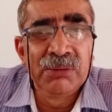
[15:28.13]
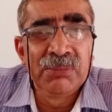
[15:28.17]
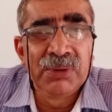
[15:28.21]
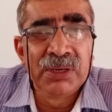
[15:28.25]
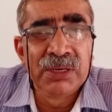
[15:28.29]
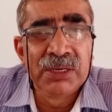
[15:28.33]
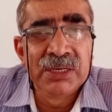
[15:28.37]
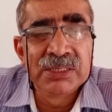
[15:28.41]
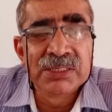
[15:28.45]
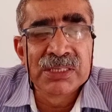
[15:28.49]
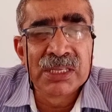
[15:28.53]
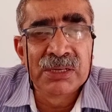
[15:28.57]

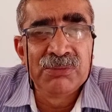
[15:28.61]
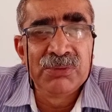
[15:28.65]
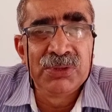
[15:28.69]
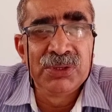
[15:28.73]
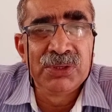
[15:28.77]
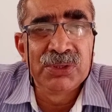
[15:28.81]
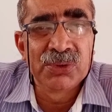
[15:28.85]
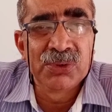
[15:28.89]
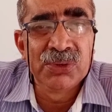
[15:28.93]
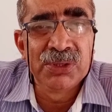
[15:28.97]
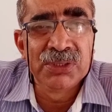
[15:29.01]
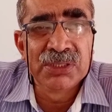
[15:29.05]
parties are
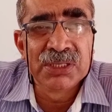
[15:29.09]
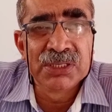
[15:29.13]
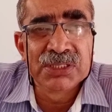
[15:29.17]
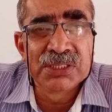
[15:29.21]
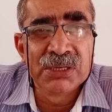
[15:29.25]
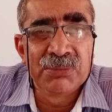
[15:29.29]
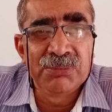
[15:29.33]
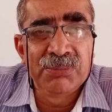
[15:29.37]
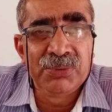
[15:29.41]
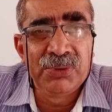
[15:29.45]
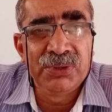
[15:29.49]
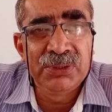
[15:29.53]
withdrawing the
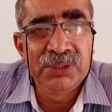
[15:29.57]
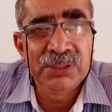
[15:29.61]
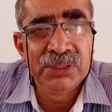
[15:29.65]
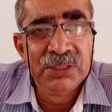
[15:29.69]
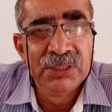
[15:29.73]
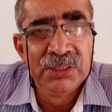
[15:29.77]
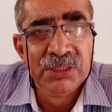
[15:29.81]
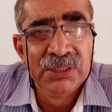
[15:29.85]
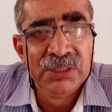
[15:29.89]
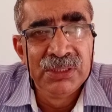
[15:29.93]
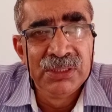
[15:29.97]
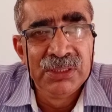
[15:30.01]
support,
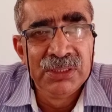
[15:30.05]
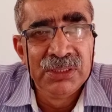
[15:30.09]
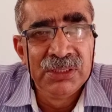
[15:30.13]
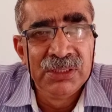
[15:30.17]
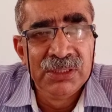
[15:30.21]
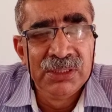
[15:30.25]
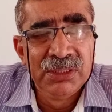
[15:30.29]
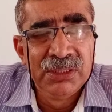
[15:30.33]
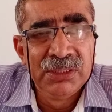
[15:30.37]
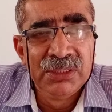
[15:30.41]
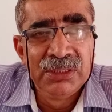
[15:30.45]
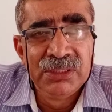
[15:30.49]

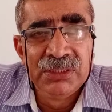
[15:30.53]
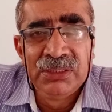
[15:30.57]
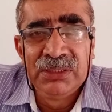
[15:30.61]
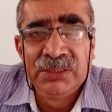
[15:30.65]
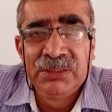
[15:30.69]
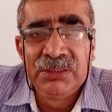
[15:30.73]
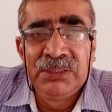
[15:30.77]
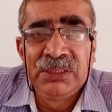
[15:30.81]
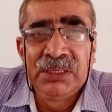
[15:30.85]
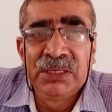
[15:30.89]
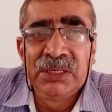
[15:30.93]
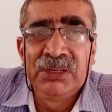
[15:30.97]

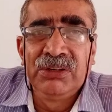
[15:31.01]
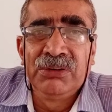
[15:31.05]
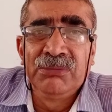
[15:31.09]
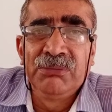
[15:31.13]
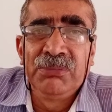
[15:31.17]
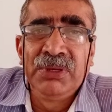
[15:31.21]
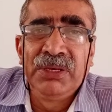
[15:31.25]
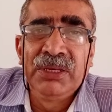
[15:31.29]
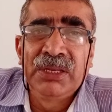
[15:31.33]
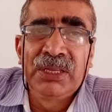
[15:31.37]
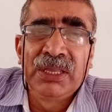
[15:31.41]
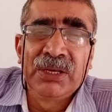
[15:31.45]
the
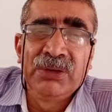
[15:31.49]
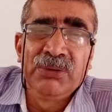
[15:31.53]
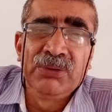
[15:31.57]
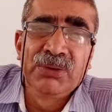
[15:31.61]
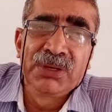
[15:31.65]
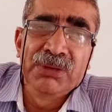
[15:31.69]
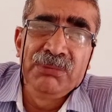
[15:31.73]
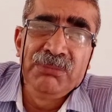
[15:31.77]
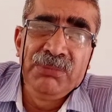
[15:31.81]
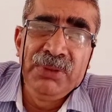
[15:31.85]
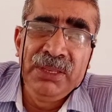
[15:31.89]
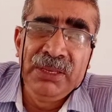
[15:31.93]
government cannot
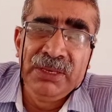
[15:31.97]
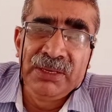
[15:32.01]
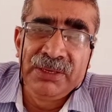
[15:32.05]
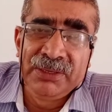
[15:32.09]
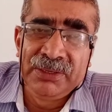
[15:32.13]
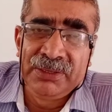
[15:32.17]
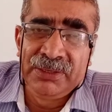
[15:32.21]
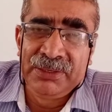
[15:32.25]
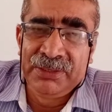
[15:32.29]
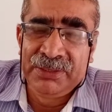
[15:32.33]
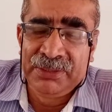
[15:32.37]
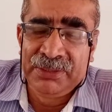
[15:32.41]
remain.